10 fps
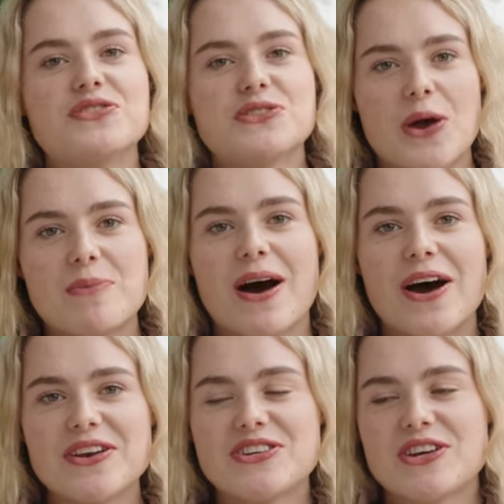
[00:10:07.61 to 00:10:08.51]
so
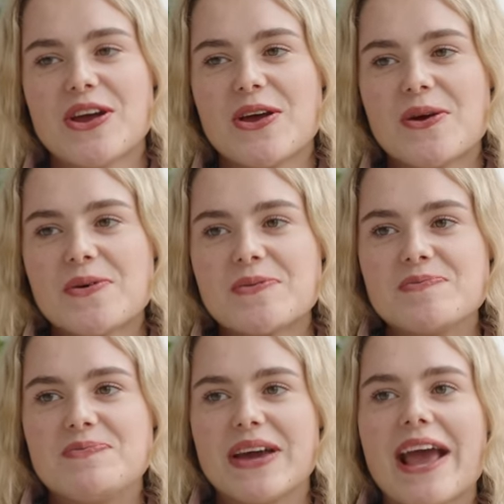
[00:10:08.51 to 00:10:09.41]
much
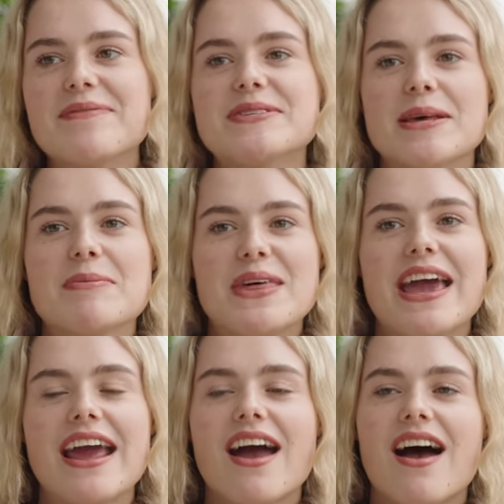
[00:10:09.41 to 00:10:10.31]
became
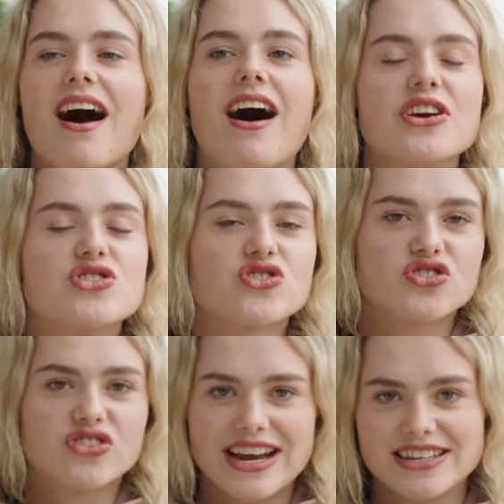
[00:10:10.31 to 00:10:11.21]
something I
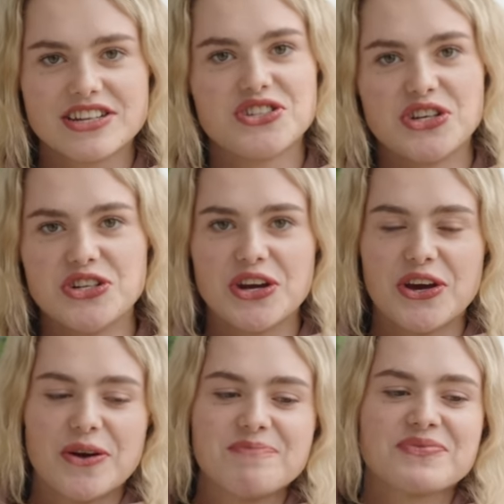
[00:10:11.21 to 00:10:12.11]
dreaded to
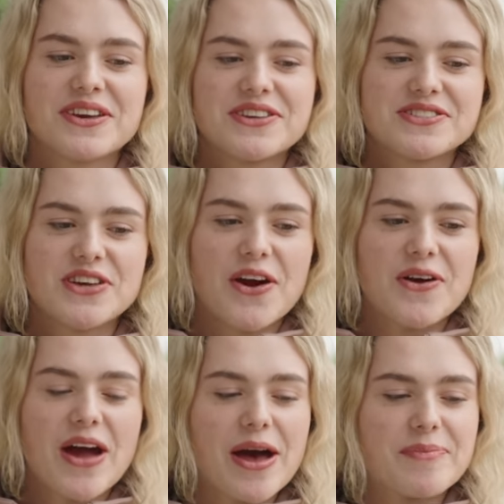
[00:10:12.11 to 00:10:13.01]
do.
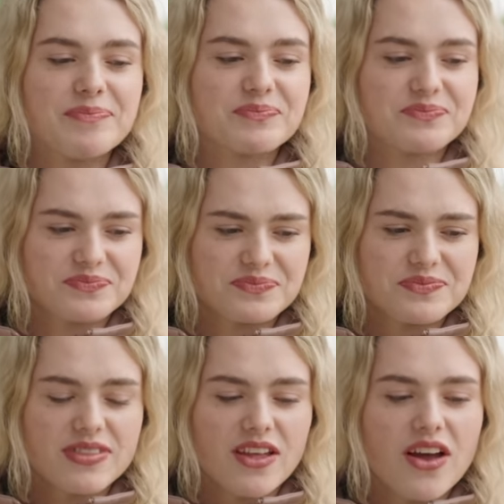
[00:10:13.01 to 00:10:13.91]
So
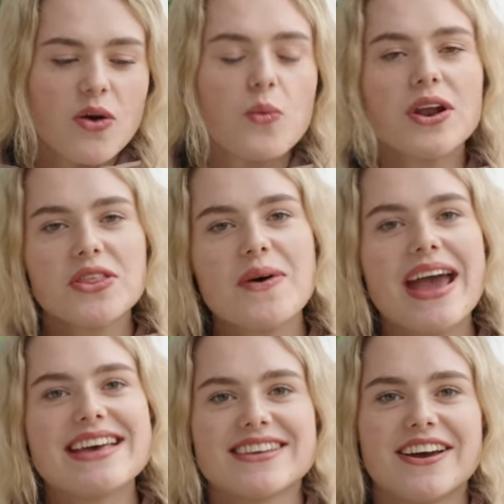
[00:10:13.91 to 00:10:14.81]
one of the
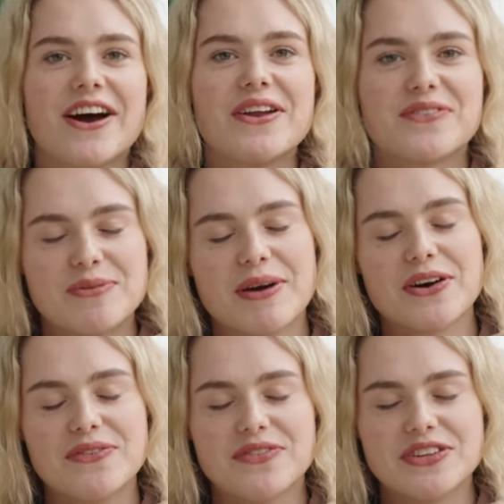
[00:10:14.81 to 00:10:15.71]
ways I kind of got my
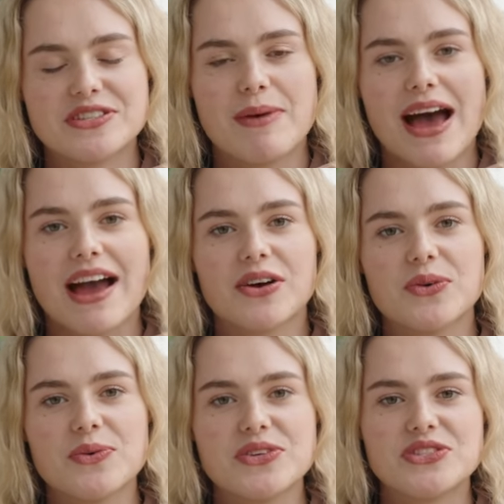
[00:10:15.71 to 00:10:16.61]
confidence
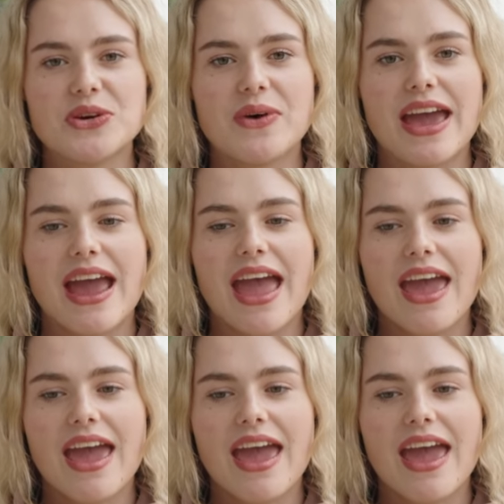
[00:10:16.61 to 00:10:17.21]
back was going